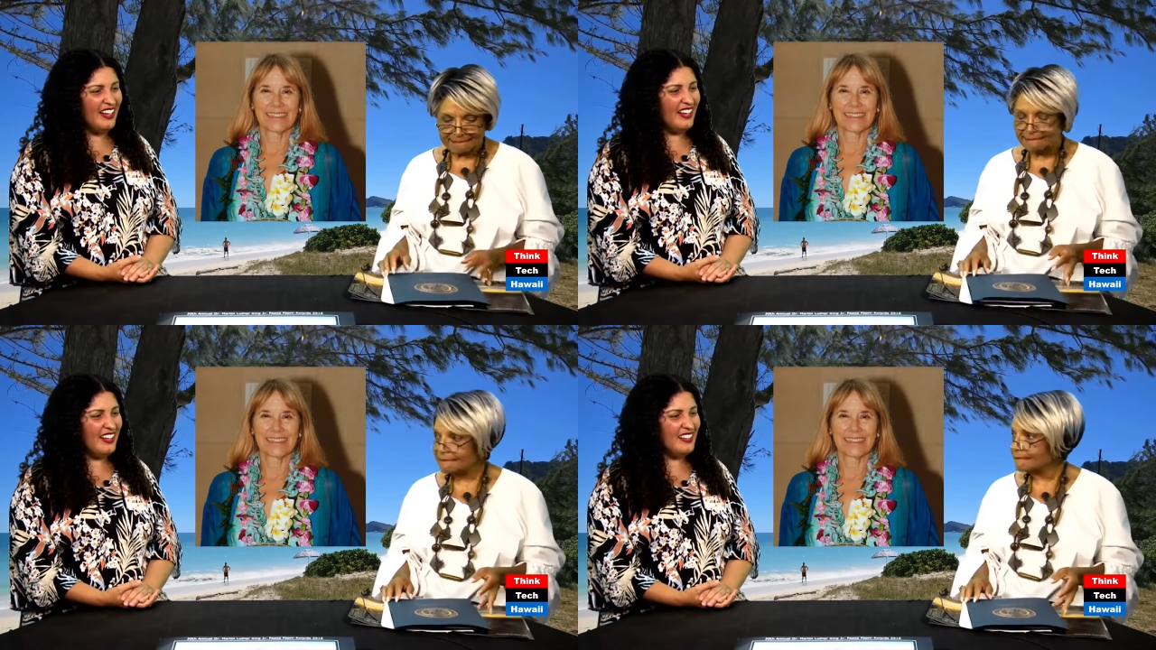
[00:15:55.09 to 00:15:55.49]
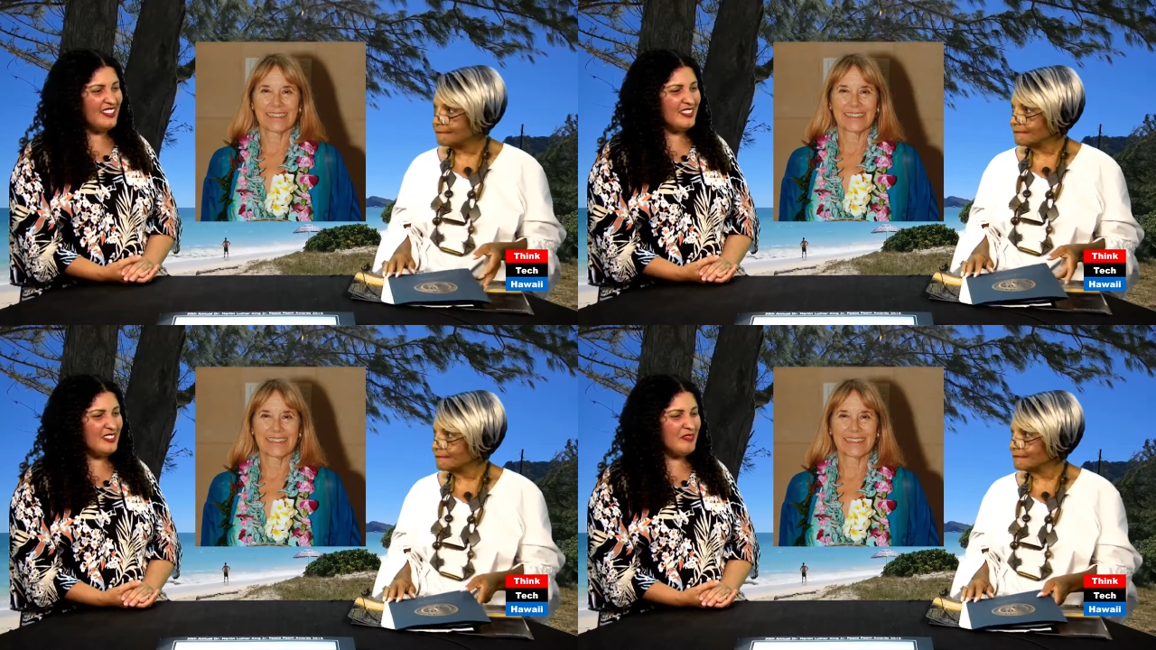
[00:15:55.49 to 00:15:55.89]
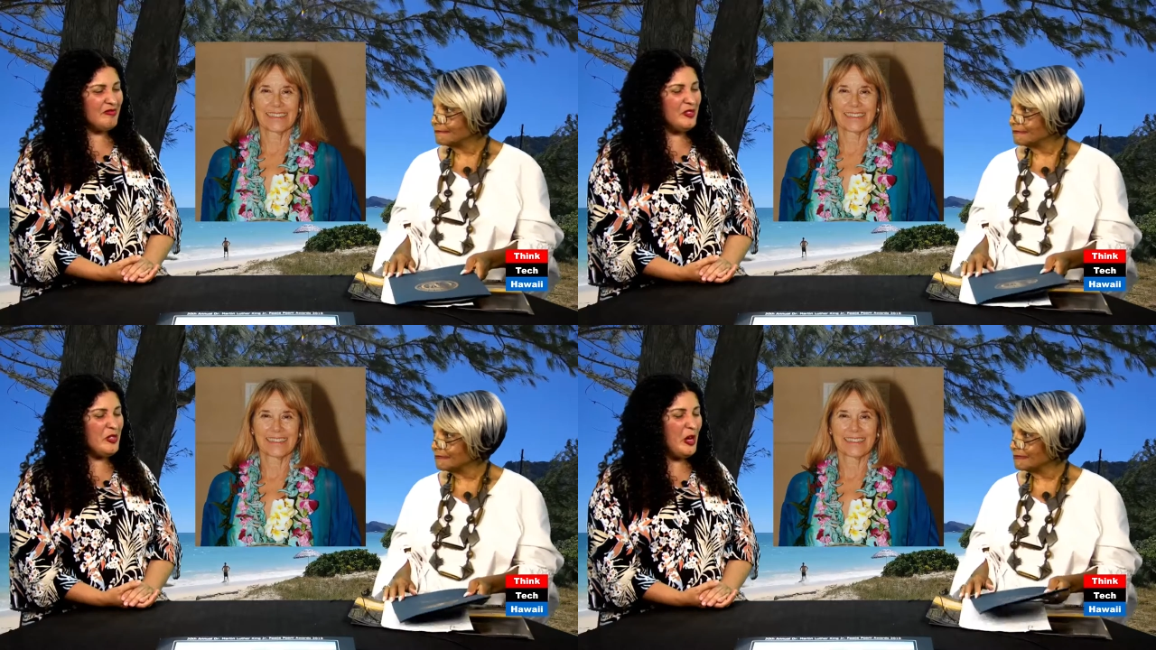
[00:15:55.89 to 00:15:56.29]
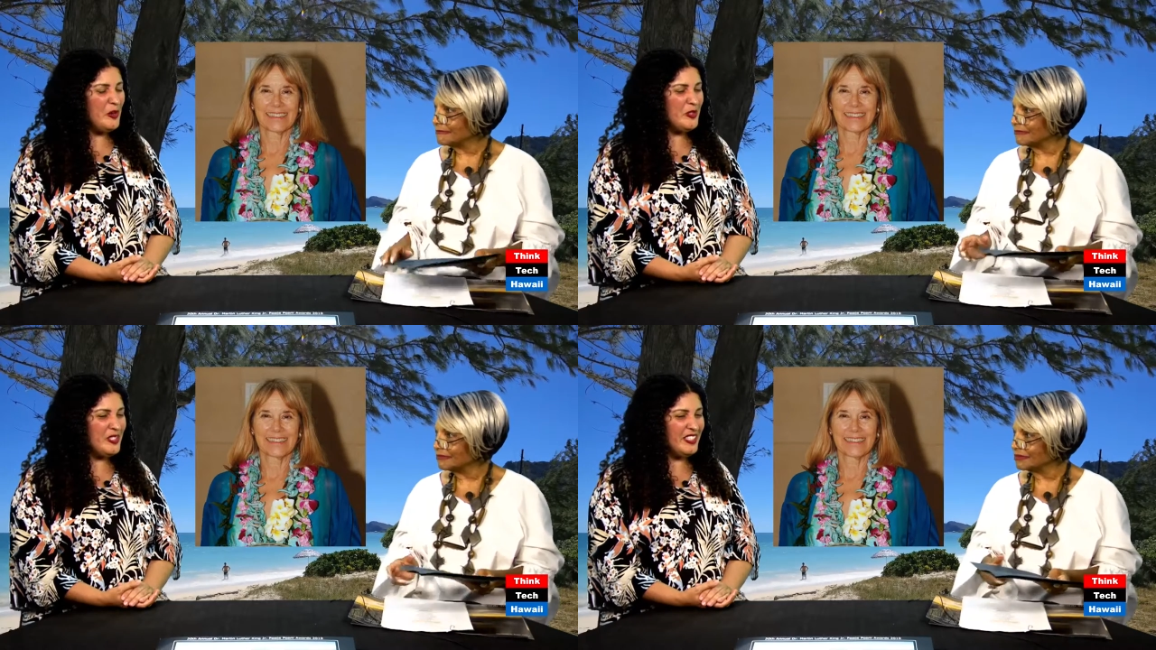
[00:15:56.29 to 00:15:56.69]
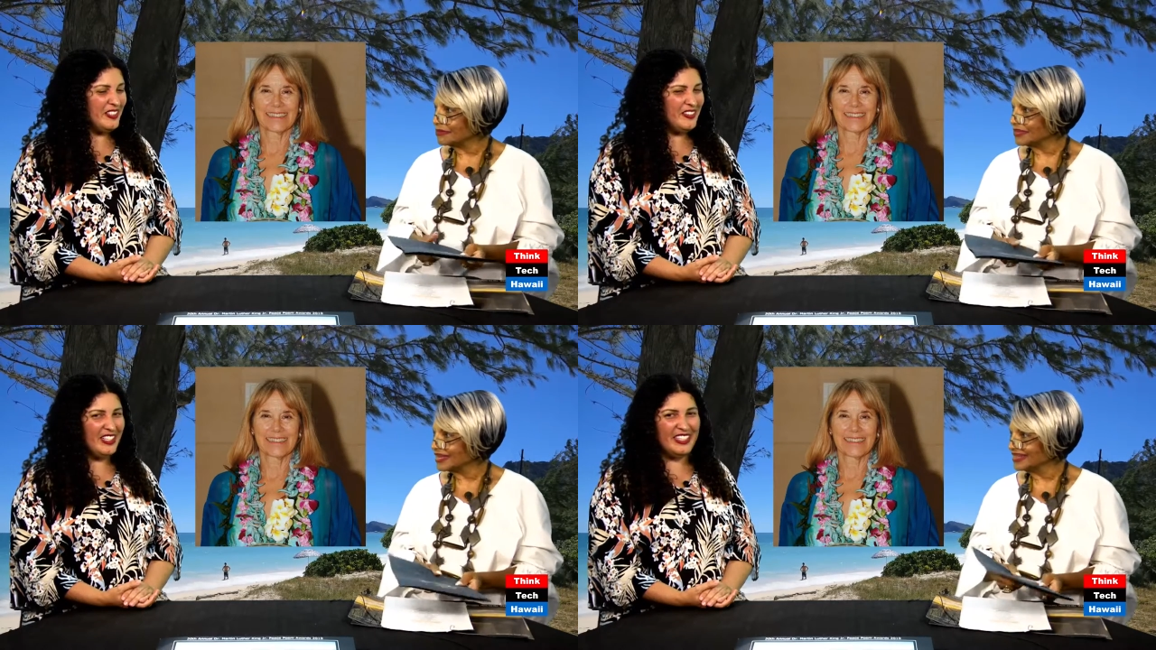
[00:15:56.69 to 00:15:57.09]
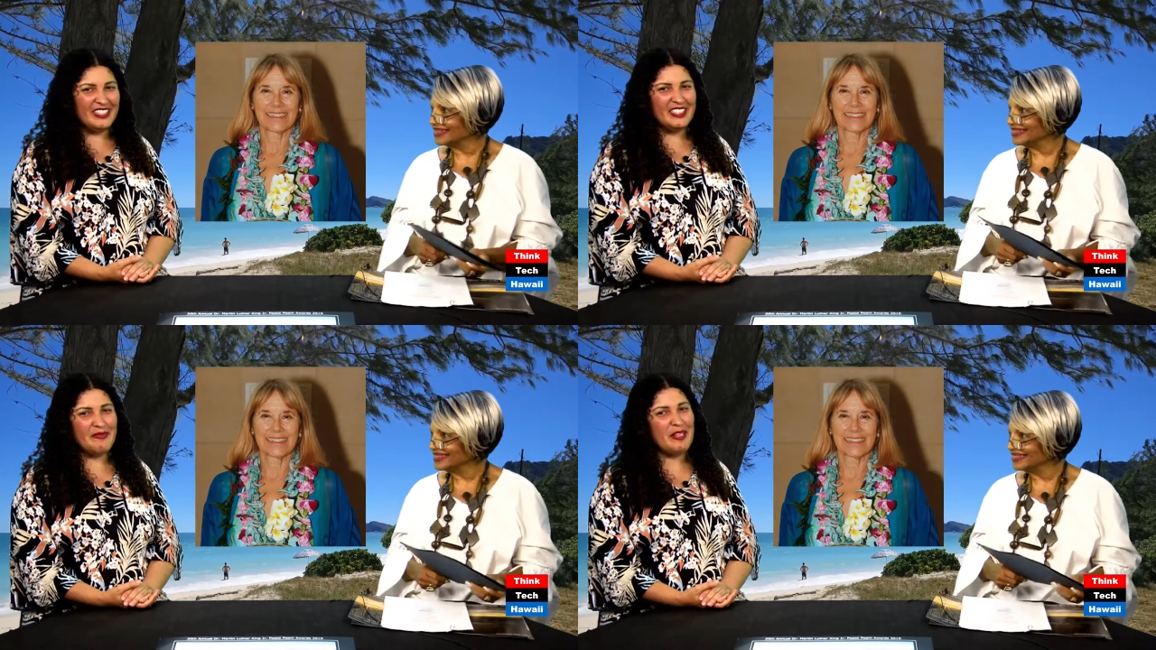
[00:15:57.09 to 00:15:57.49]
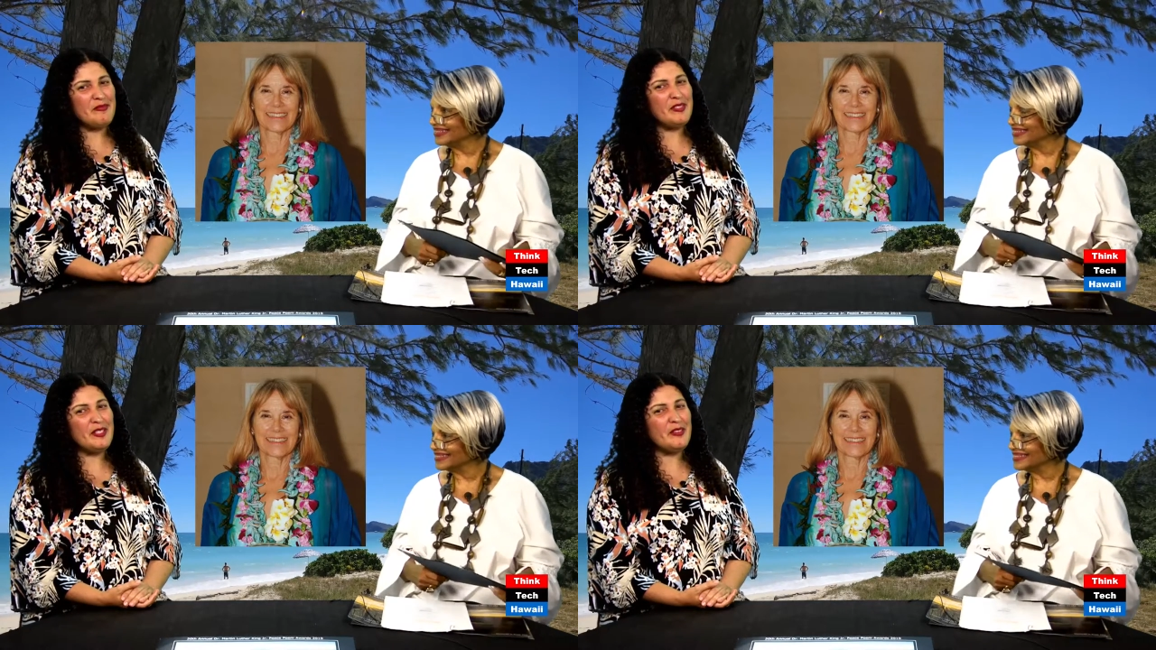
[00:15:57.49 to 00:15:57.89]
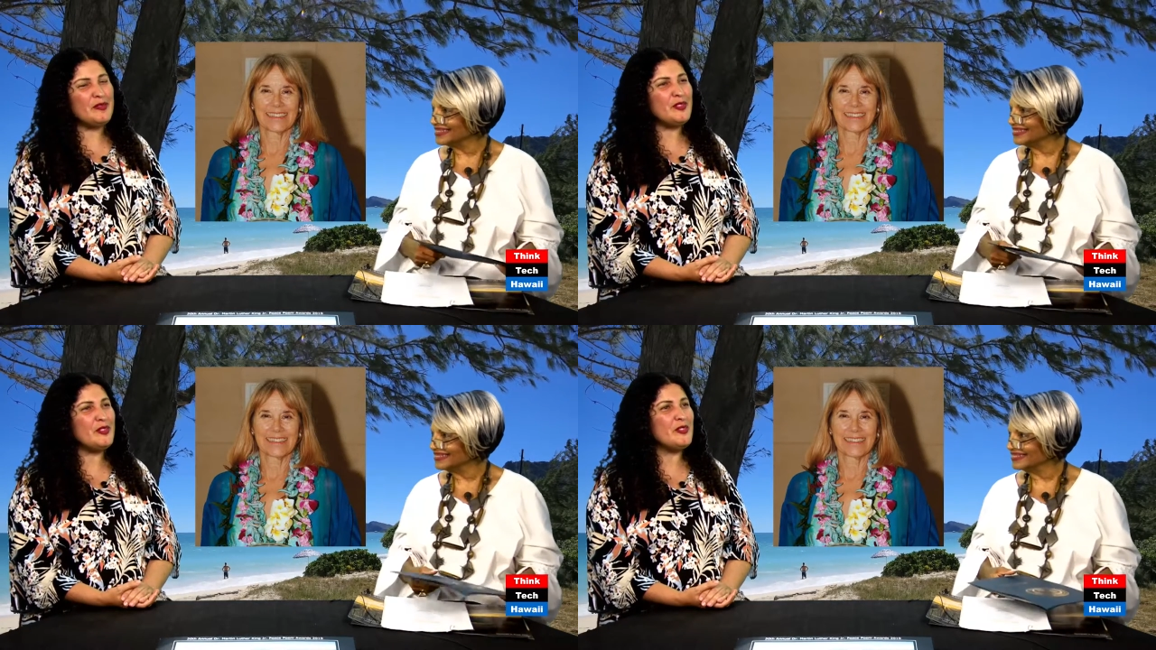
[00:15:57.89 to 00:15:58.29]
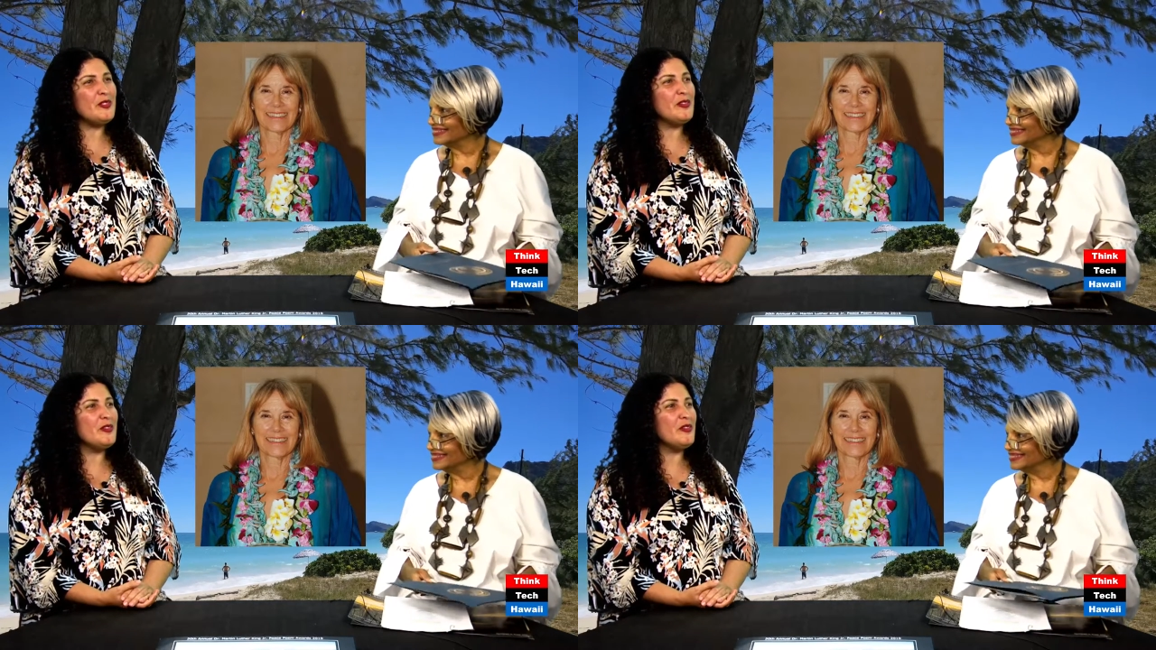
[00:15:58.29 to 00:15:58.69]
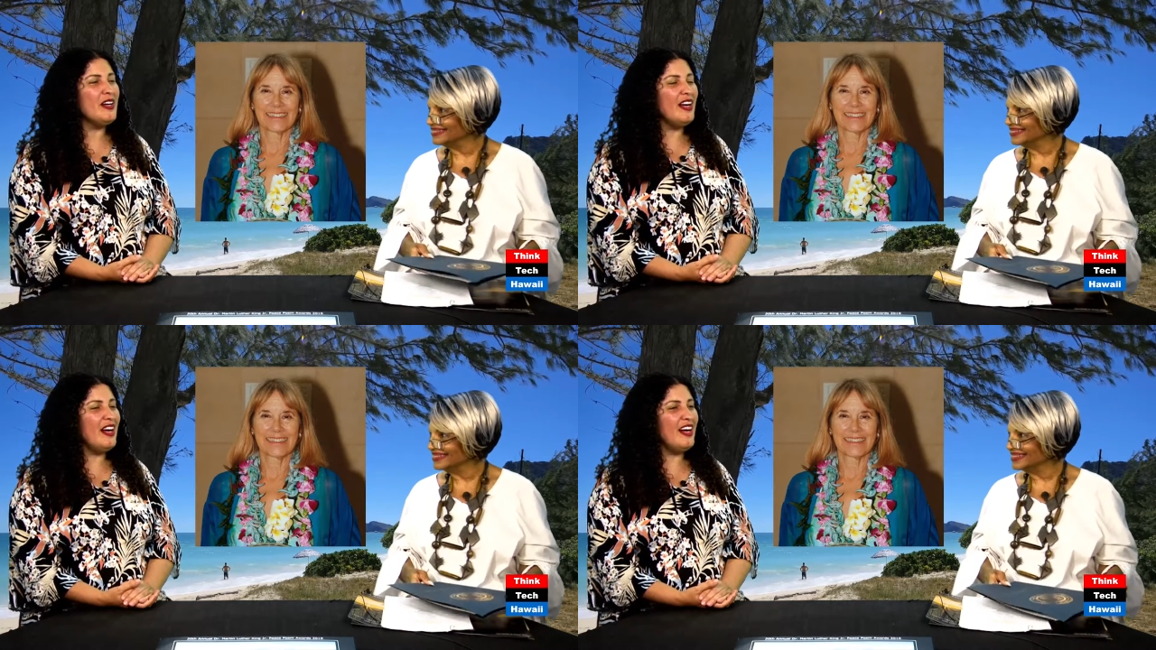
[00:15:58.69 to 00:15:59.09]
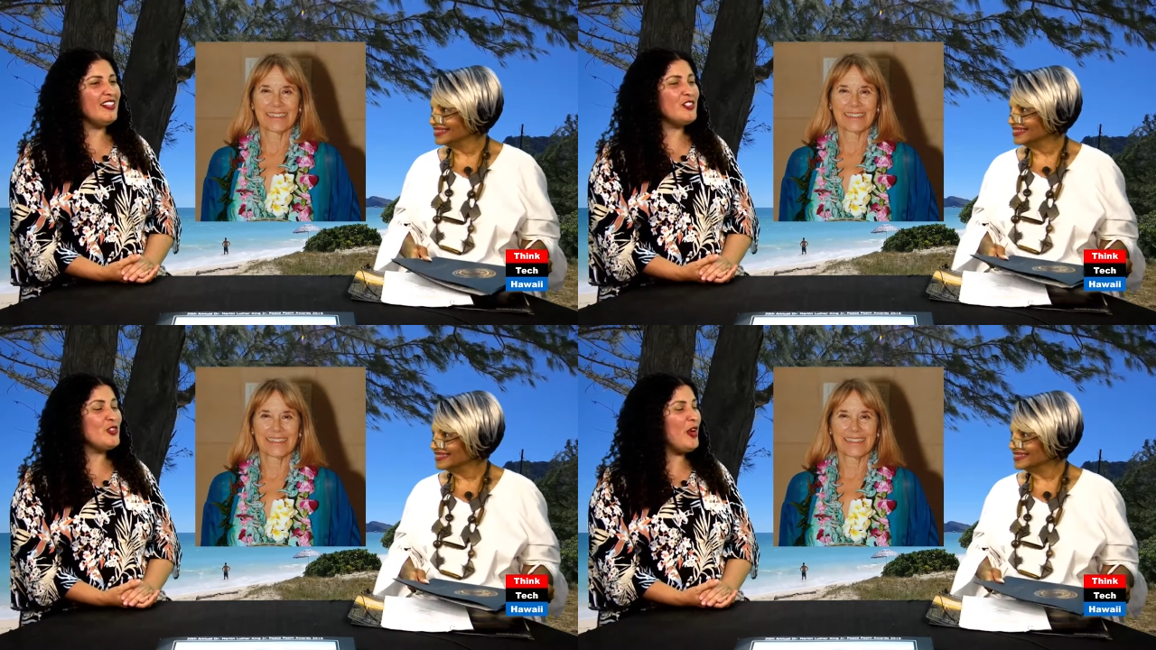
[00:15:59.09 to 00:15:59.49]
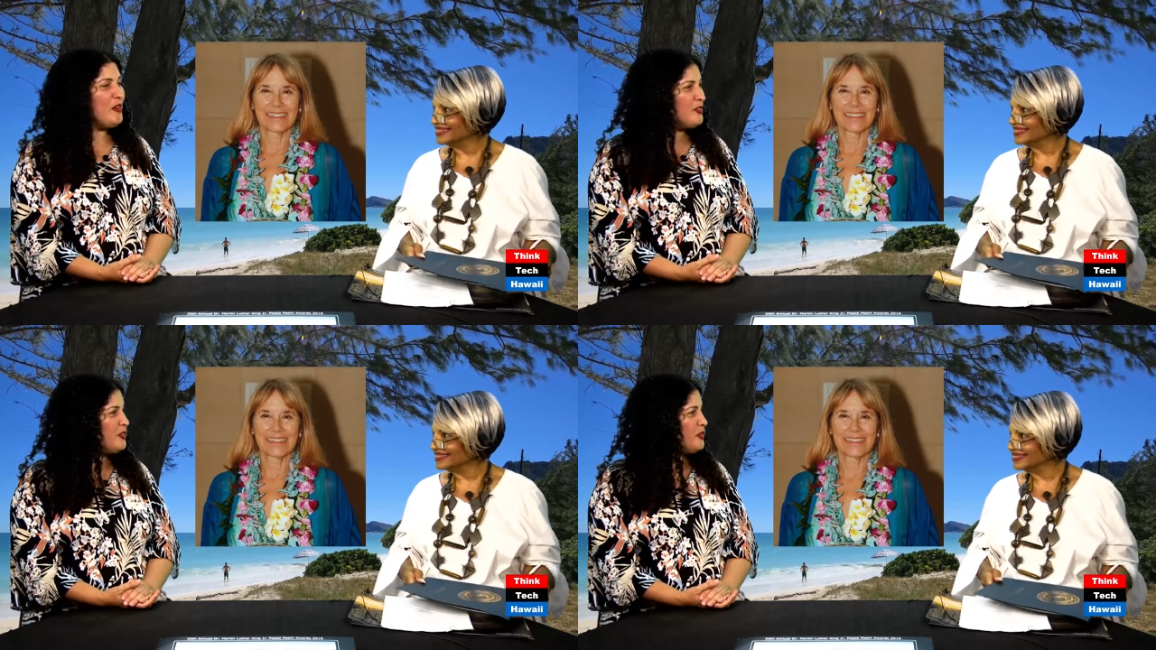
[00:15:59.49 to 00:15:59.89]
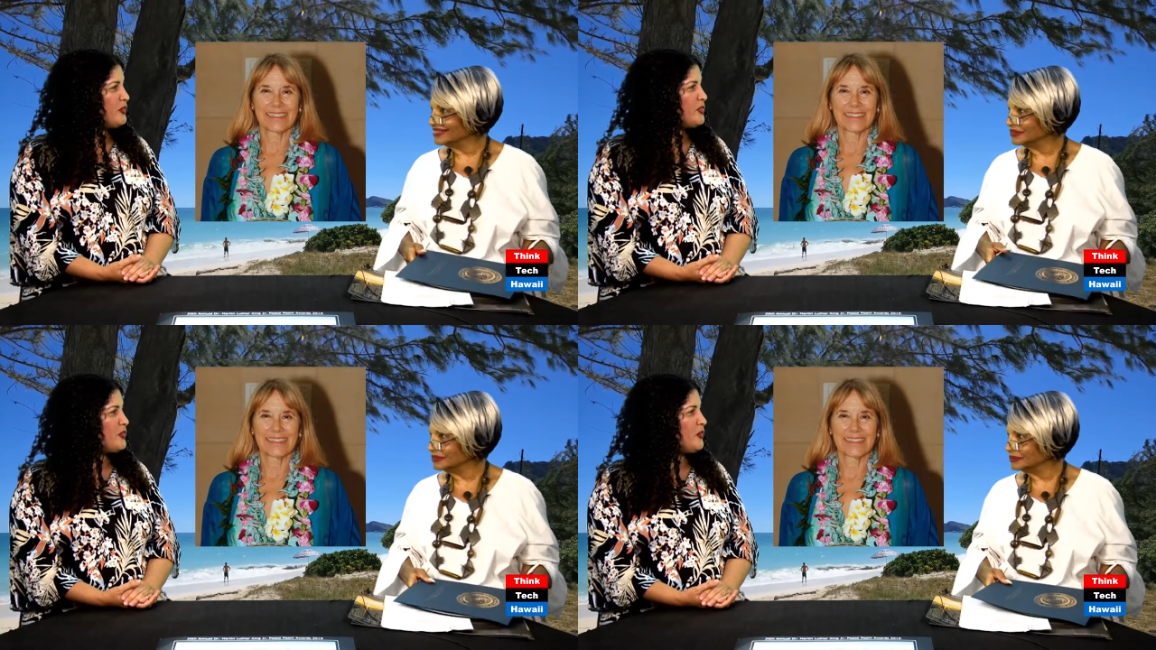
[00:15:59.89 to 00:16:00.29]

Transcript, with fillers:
Speaker 1: uh, who knows, you know, like they might be able to uh, travel to